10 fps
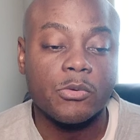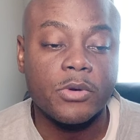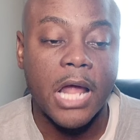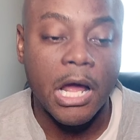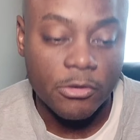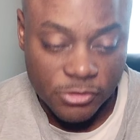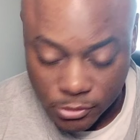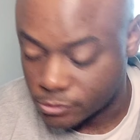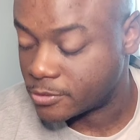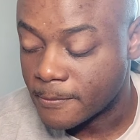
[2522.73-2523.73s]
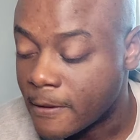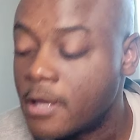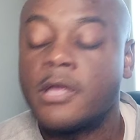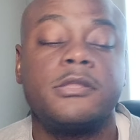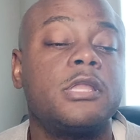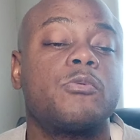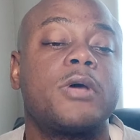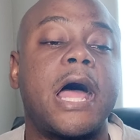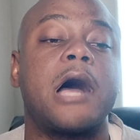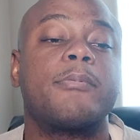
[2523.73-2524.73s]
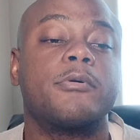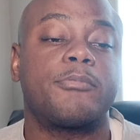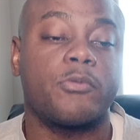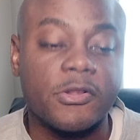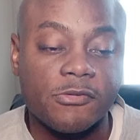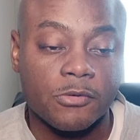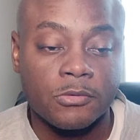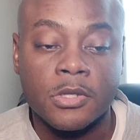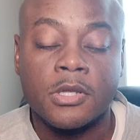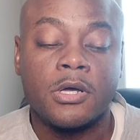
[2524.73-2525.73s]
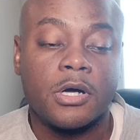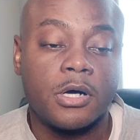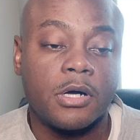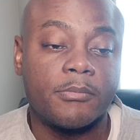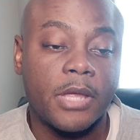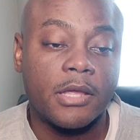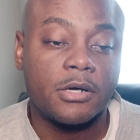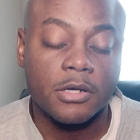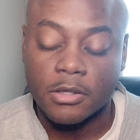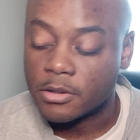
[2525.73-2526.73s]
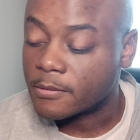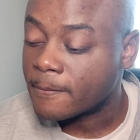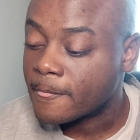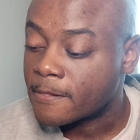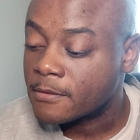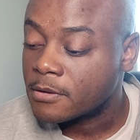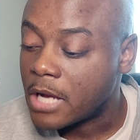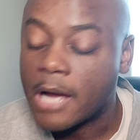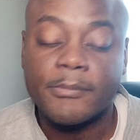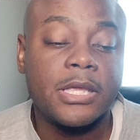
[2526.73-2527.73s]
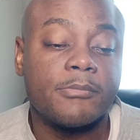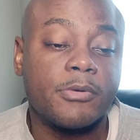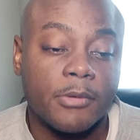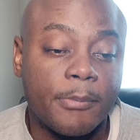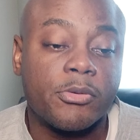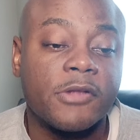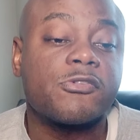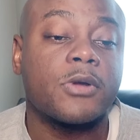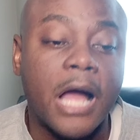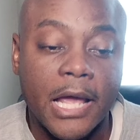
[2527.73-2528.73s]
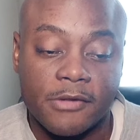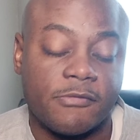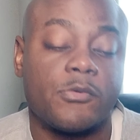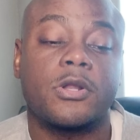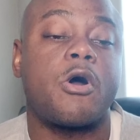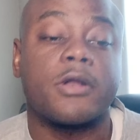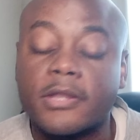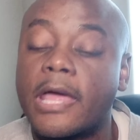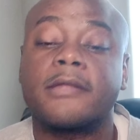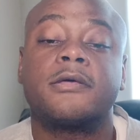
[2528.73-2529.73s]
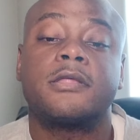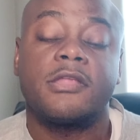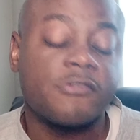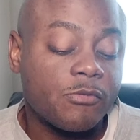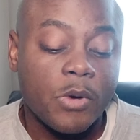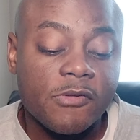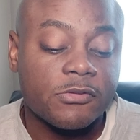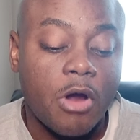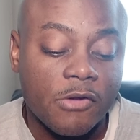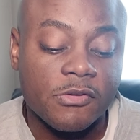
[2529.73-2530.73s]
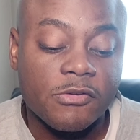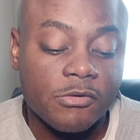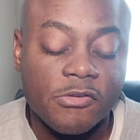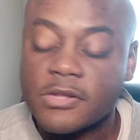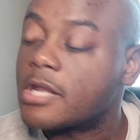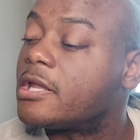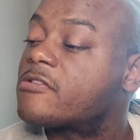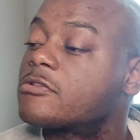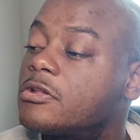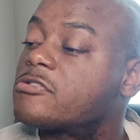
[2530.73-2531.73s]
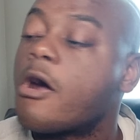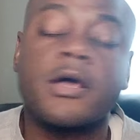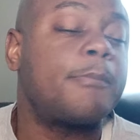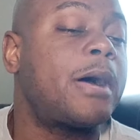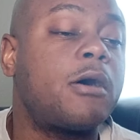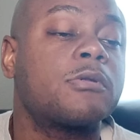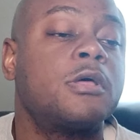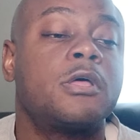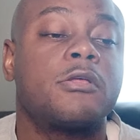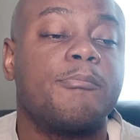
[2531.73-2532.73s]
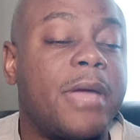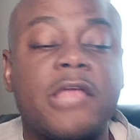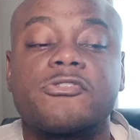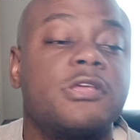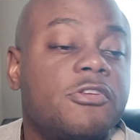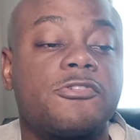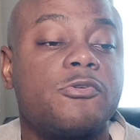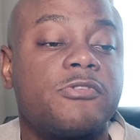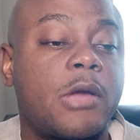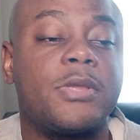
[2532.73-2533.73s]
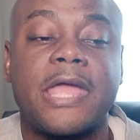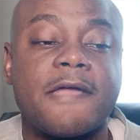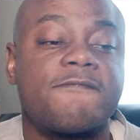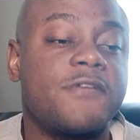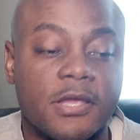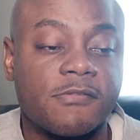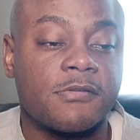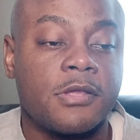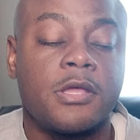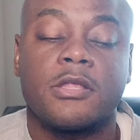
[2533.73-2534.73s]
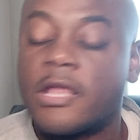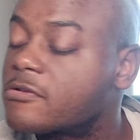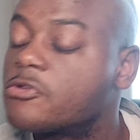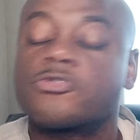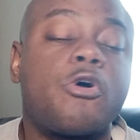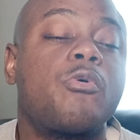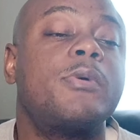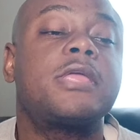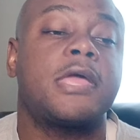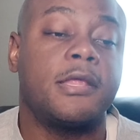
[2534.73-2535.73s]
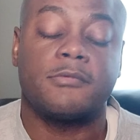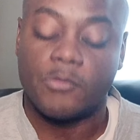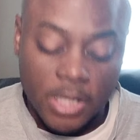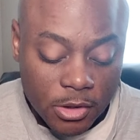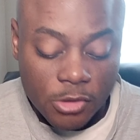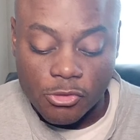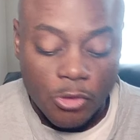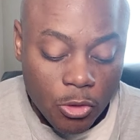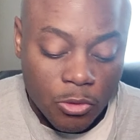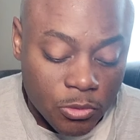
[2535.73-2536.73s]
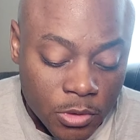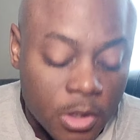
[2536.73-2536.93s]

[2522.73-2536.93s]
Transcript: with our children, dealing with our parental, our parental guidance. You want to call it that. This is where it starts. This is, instead of let's talking about major issues that we can't fix, let's control what we can. We can control